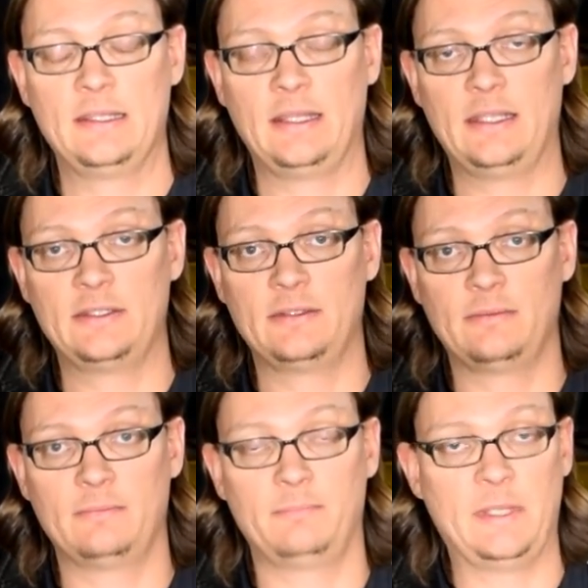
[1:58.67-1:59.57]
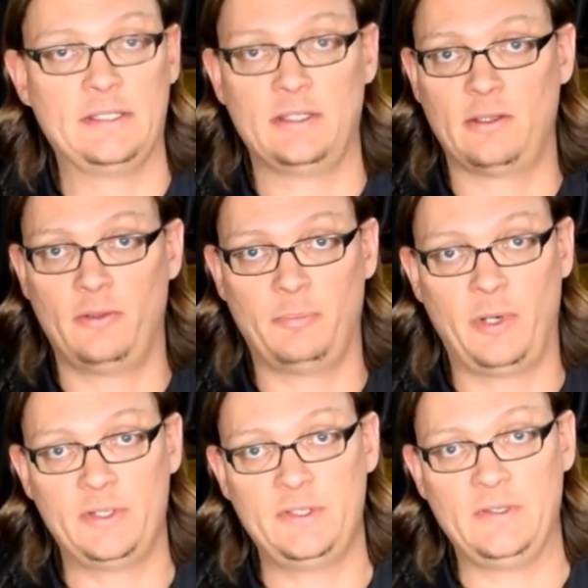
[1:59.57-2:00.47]
that's basically all the
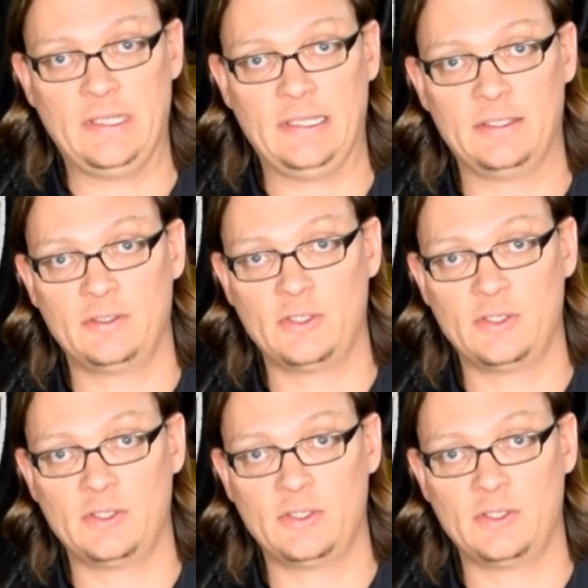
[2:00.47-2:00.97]
parts you need